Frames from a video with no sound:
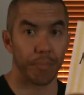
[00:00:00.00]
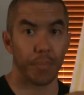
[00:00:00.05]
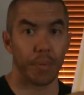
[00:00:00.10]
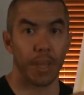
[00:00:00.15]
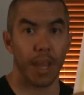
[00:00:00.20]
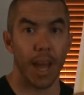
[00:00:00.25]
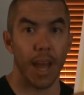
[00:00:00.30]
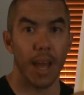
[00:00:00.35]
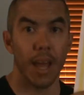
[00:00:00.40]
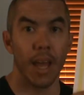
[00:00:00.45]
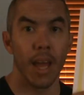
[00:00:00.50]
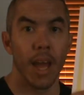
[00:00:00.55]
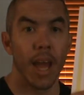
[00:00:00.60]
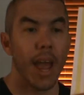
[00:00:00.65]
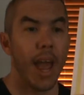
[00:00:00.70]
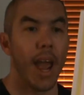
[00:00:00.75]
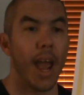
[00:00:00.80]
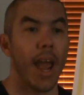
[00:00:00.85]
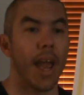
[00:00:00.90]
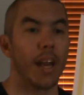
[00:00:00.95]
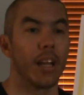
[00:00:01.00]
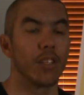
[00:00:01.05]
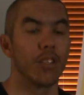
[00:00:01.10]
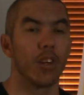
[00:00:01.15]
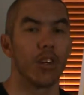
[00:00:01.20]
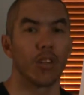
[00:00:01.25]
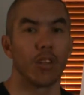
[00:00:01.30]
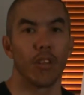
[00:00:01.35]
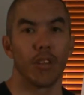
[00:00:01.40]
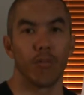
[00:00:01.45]
Okay, and it's
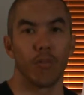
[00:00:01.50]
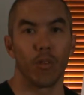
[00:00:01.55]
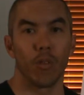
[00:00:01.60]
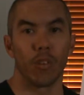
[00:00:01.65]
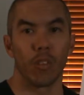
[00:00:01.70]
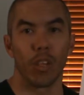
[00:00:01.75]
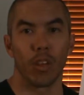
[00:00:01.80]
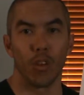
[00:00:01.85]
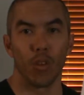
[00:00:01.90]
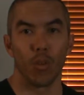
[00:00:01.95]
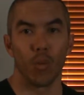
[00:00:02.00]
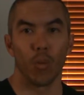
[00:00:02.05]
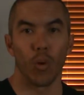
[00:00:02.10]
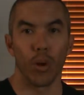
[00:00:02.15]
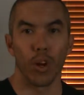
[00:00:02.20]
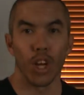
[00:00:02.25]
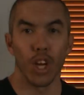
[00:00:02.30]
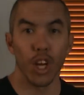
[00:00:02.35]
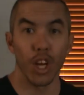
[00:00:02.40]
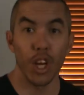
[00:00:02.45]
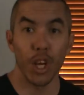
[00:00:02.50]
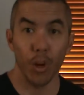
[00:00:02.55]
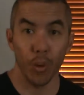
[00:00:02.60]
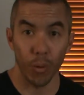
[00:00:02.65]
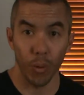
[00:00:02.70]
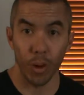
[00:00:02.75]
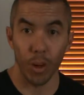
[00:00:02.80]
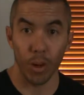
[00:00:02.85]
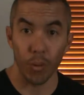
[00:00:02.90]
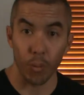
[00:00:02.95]
also the first letter of the word
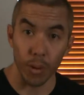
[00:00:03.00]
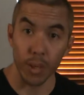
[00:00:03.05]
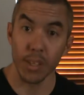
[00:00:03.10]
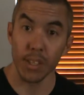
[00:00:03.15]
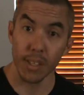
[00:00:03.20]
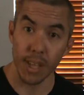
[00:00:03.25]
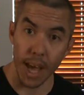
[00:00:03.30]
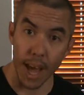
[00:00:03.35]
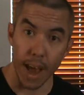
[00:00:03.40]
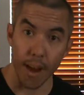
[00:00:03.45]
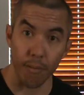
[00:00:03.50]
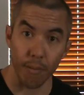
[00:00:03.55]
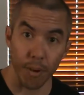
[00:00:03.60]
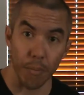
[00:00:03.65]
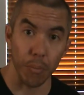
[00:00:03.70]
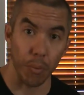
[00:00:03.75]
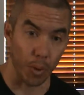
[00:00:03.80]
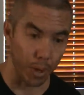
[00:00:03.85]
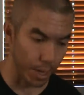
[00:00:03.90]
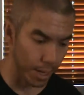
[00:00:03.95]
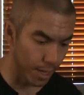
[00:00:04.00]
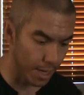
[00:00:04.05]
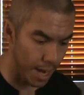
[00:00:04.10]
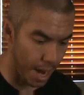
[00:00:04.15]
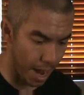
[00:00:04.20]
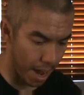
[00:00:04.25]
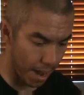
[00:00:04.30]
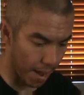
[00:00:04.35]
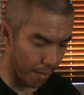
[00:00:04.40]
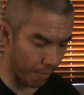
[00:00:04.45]
noon, which is the halfway point of the
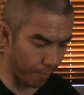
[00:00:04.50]
day.